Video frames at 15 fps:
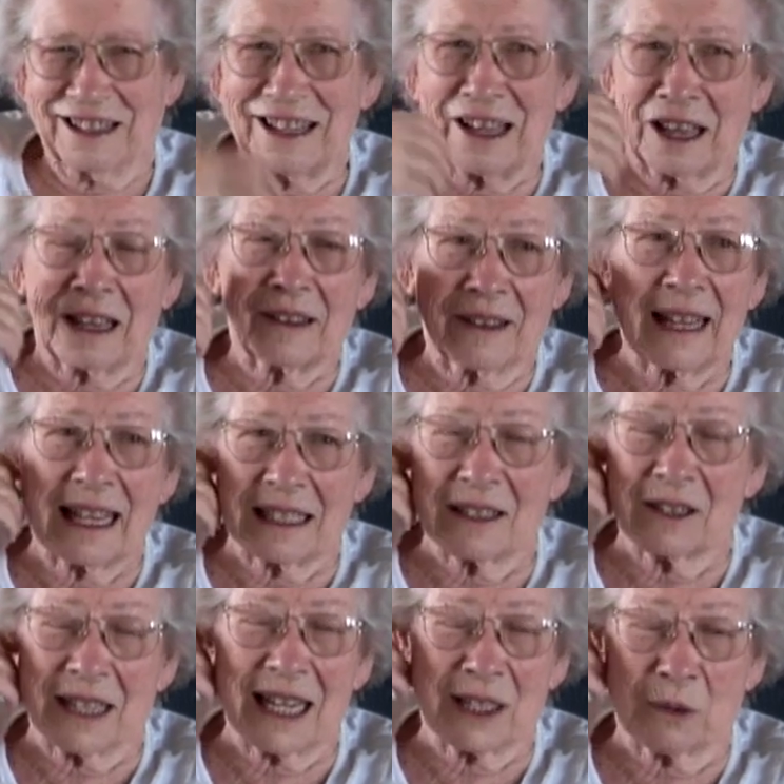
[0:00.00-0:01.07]
yeah,
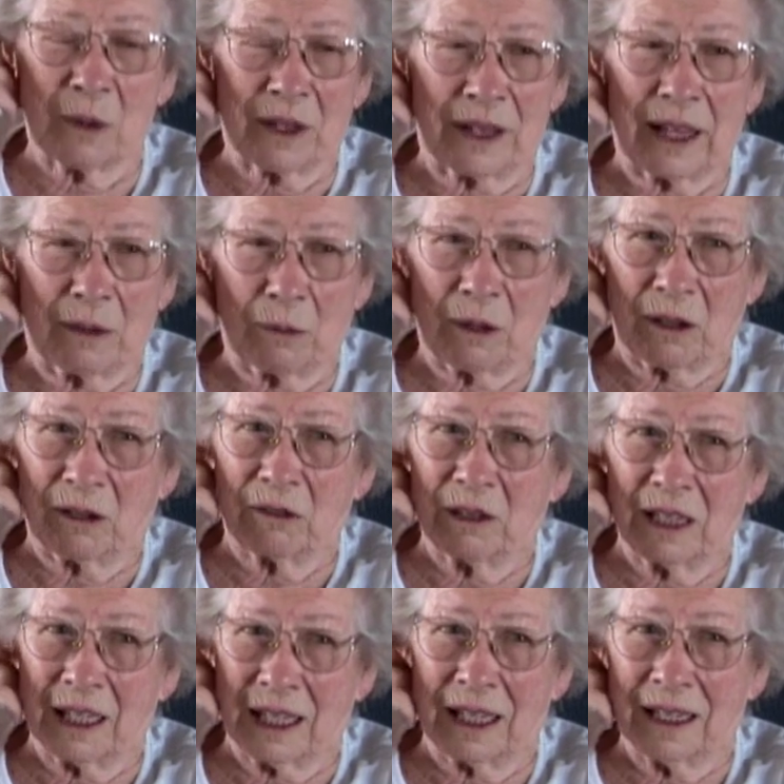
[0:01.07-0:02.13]
that's that's what they were.
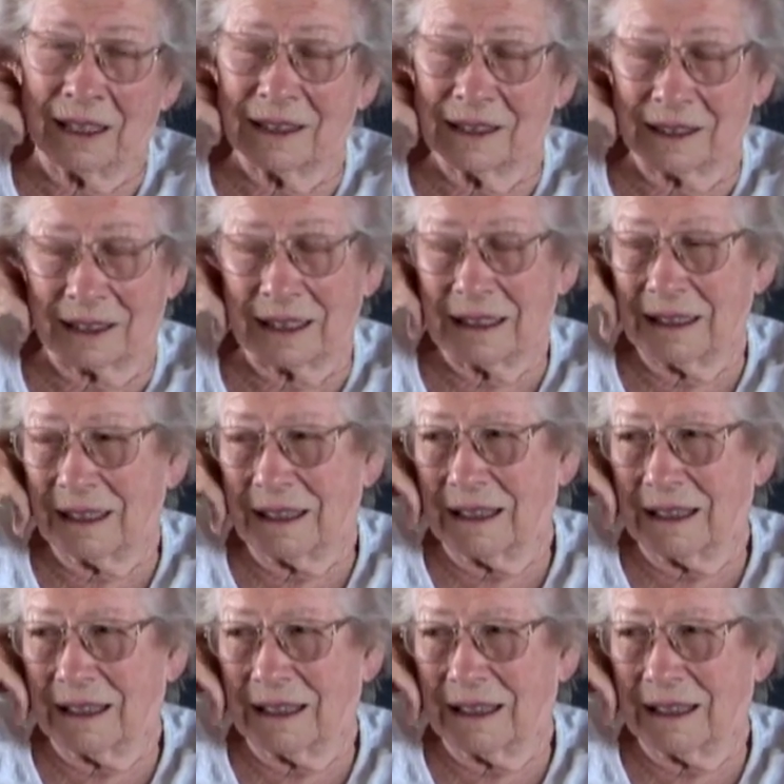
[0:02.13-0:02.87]
Really is.